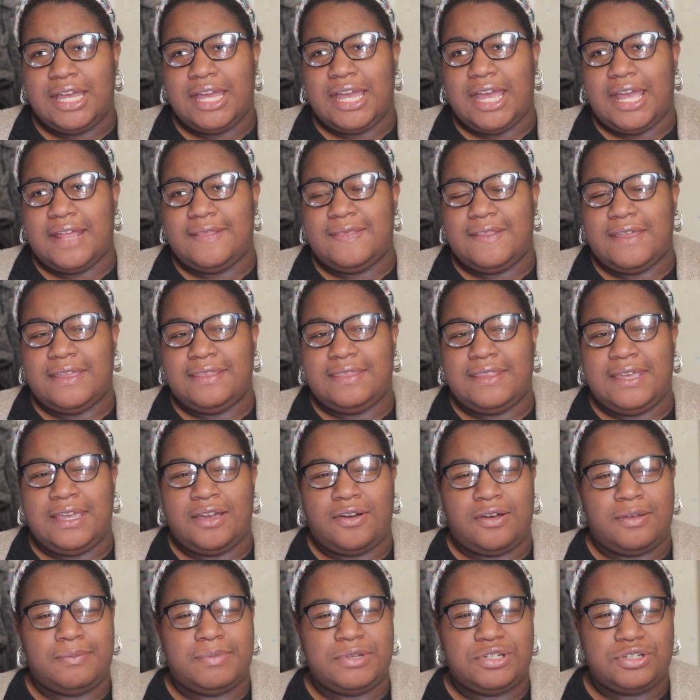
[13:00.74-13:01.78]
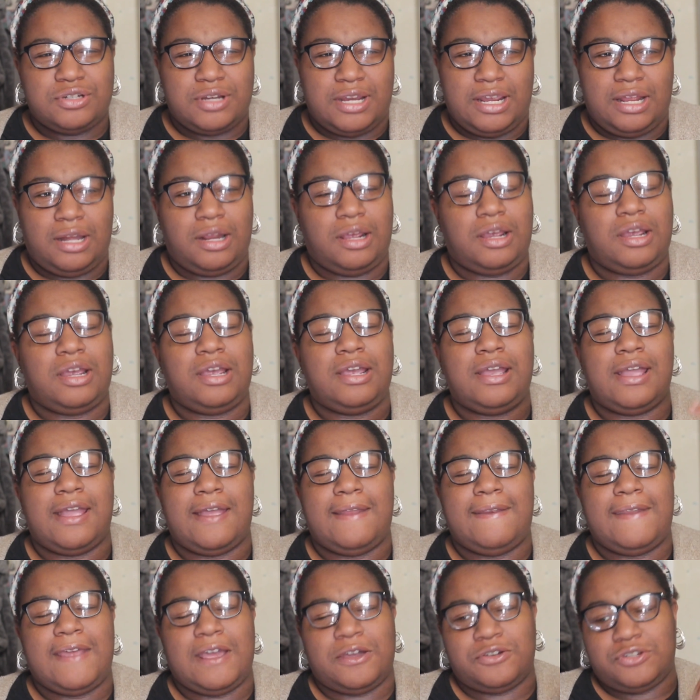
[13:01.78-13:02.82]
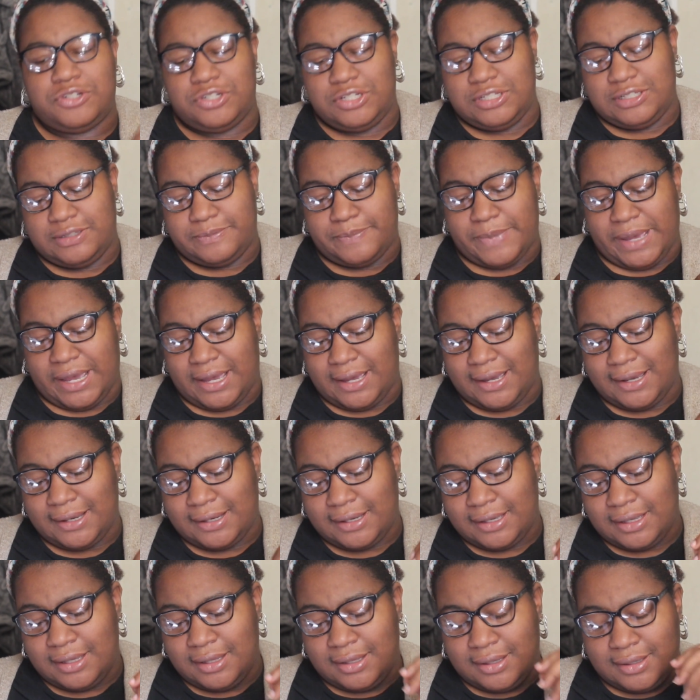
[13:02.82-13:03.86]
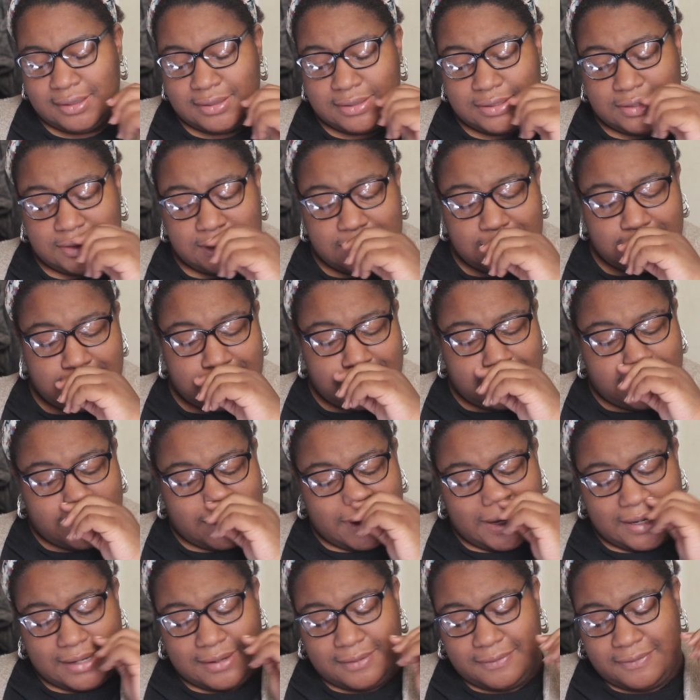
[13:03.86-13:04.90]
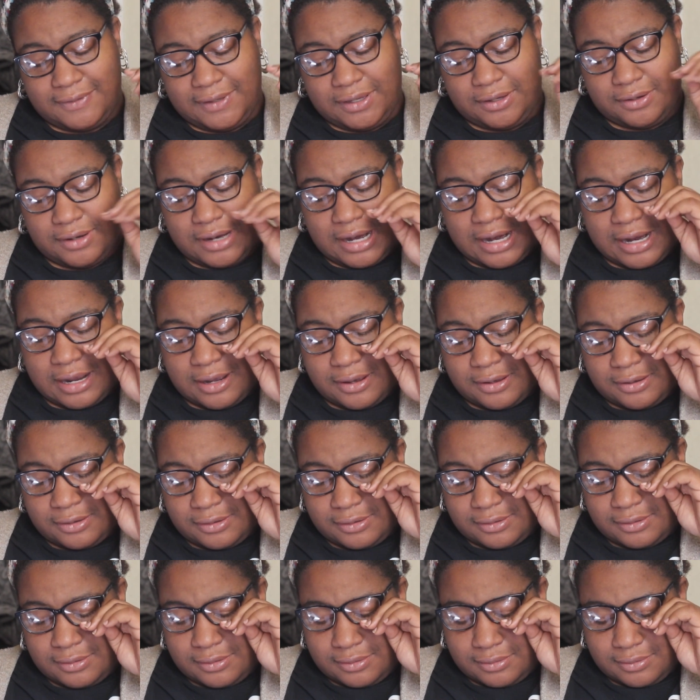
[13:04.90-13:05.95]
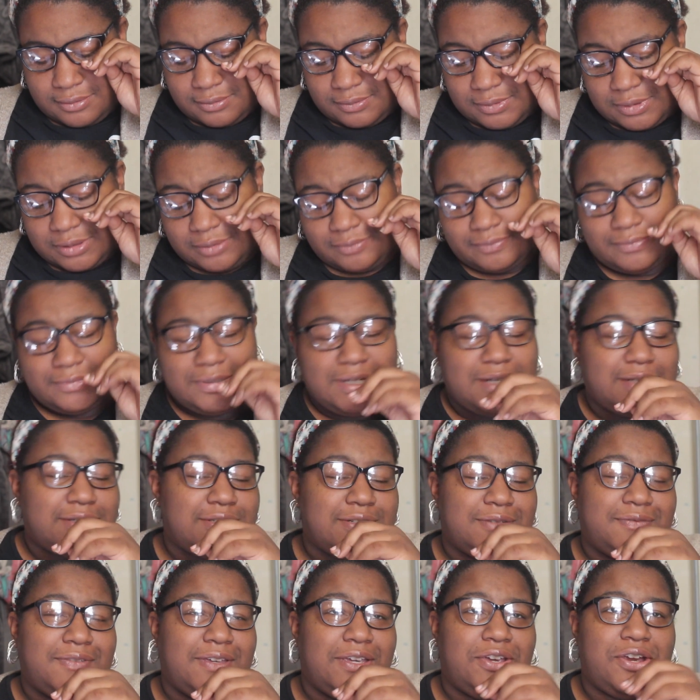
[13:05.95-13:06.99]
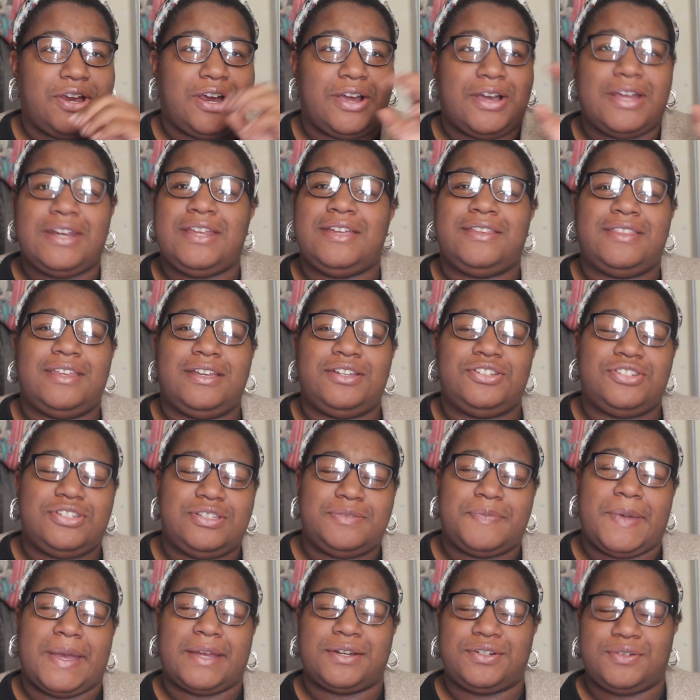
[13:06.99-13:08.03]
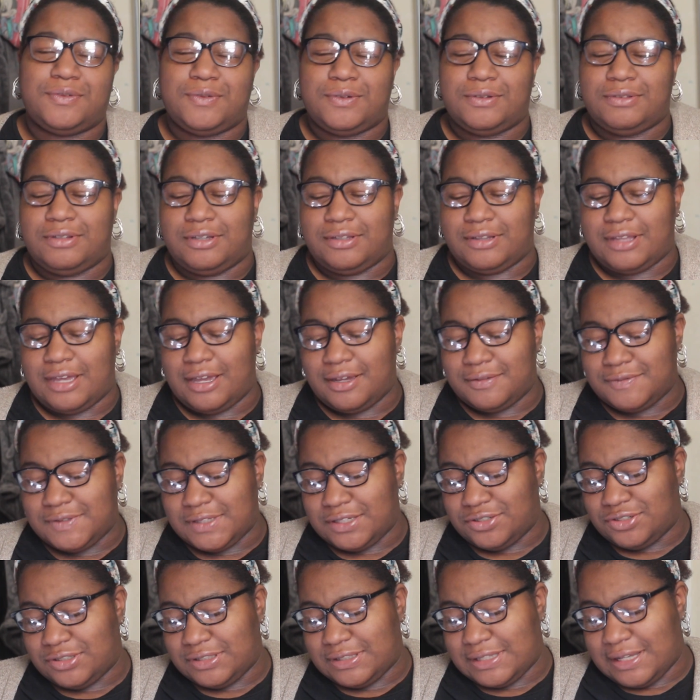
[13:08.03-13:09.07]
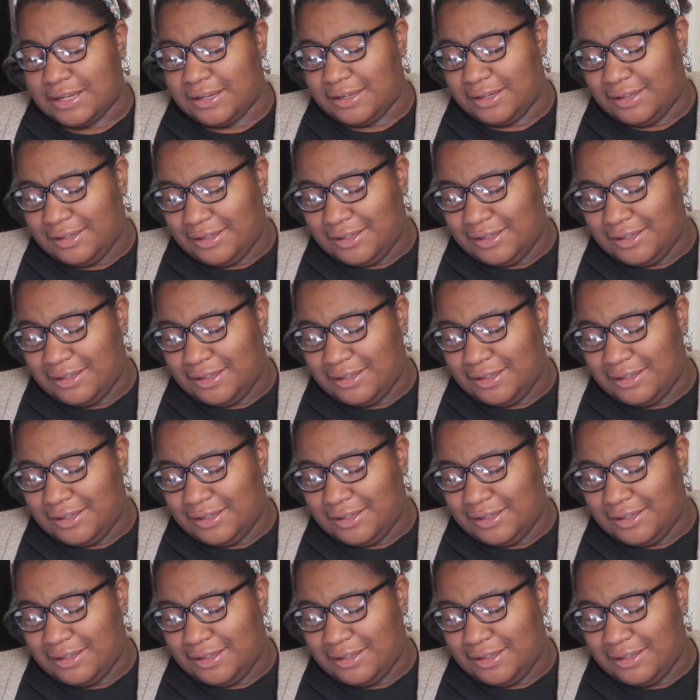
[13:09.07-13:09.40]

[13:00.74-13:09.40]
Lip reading: and then they all betrayed her, and now she's back to kind of figure out, well, not to figure out anything, she's back to ruin their lives, I should say.